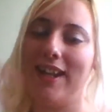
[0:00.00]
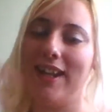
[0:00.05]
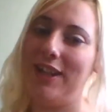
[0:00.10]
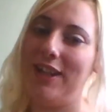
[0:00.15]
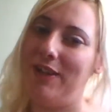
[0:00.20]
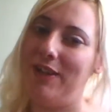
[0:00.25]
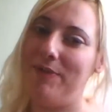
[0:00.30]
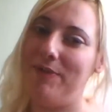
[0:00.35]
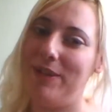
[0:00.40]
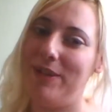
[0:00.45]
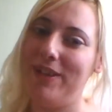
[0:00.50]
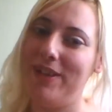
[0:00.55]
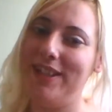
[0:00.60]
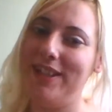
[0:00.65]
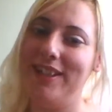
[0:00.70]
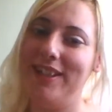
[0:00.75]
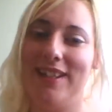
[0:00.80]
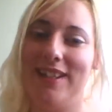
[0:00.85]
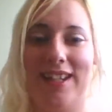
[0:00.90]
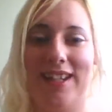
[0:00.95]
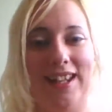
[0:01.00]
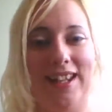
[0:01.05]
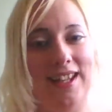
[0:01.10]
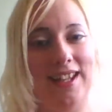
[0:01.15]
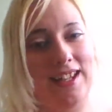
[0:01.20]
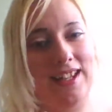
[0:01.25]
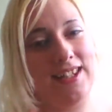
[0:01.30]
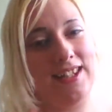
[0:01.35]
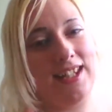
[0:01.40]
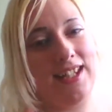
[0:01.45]
Hello everyone,
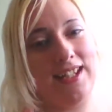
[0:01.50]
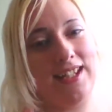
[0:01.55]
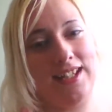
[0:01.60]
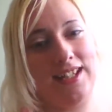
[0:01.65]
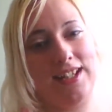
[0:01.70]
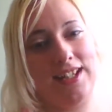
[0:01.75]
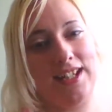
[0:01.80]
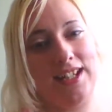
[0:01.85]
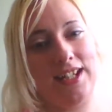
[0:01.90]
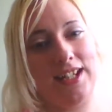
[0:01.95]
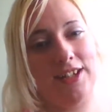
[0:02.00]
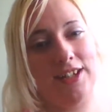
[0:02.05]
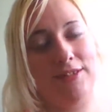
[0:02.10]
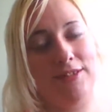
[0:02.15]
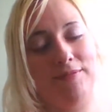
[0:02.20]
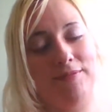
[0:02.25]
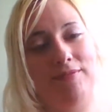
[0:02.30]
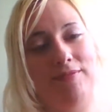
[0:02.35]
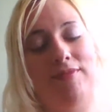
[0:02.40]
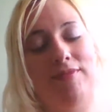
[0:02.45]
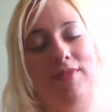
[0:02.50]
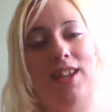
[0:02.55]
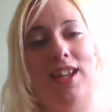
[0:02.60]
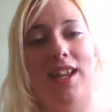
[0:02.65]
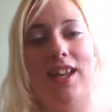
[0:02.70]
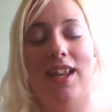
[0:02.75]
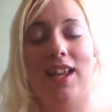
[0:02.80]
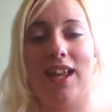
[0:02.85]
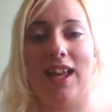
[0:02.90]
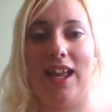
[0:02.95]
Husky Ninja here,
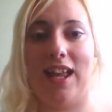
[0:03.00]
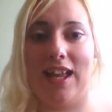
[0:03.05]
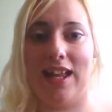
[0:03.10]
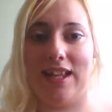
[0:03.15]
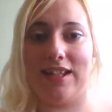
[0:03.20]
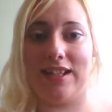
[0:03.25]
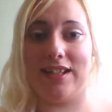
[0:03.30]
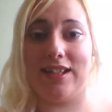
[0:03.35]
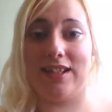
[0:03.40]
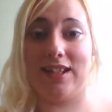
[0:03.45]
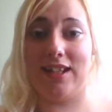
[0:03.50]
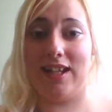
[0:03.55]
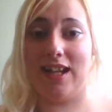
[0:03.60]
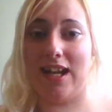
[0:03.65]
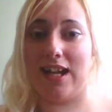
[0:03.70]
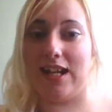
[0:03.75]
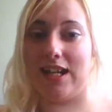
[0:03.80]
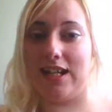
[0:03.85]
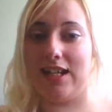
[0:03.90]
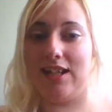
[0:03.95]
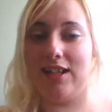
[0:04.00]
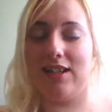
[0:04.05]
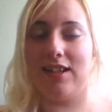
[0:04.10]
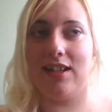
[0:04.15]
and today